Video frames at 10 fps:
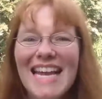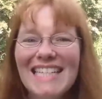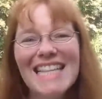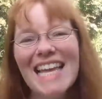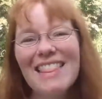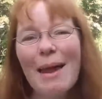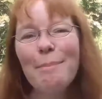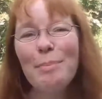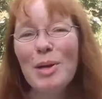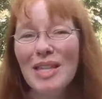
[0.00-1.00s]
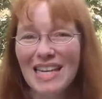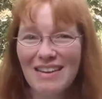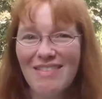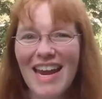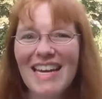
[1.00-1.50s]
It's like that
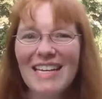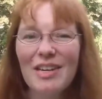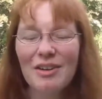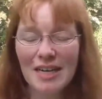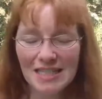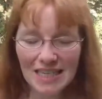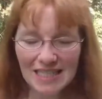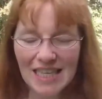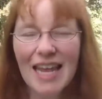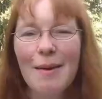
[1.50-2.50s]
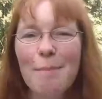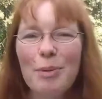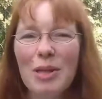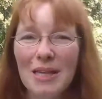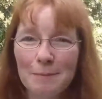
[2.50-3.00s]
bully, right? It's like a
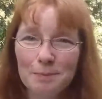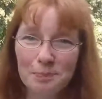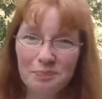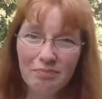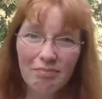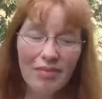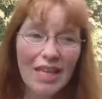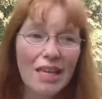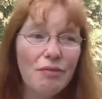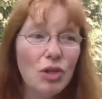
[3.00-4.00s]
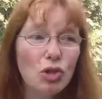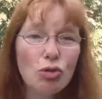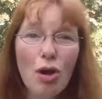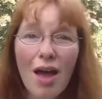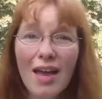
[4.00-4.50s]
bully. If you
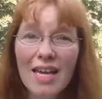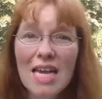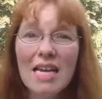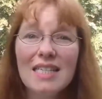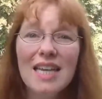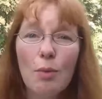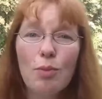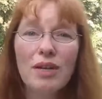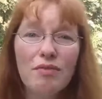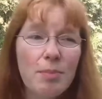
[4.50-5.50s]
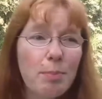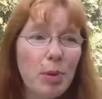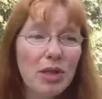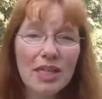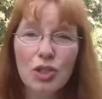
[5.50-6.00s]
try to get rid of the
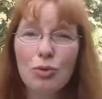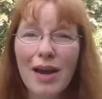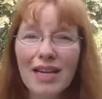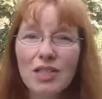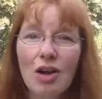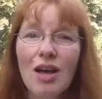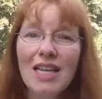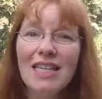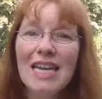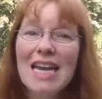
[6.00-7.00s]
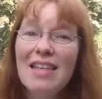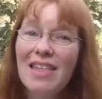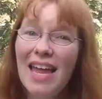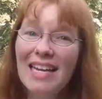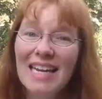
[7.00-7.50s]
bully direct on,
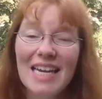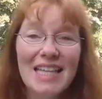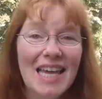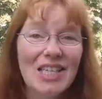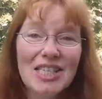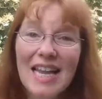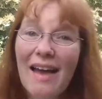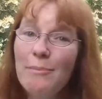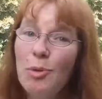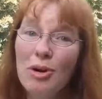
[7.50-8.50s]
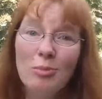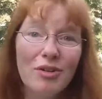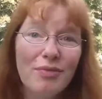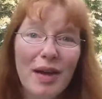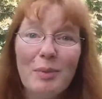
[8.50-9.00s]
then they just have more and
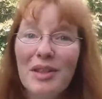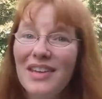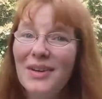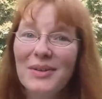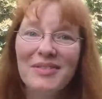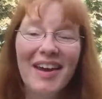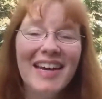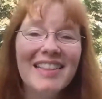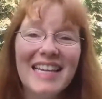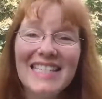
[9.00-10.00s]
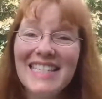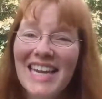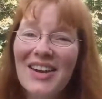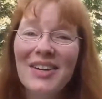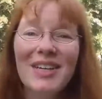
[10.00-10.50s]
more fun with you, right? They
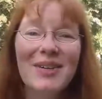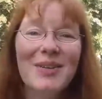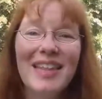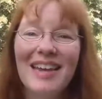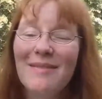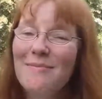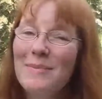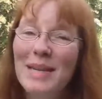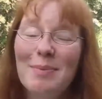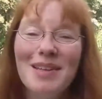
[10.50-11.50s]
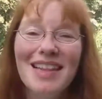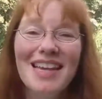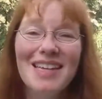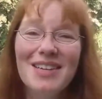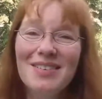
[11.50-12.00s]
scare you, they
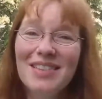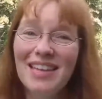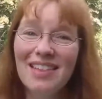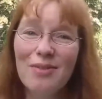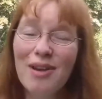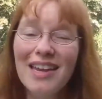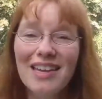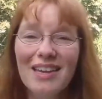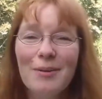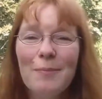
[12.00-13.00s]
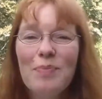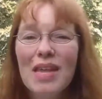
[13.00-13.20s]
manipulate you, they threaten you.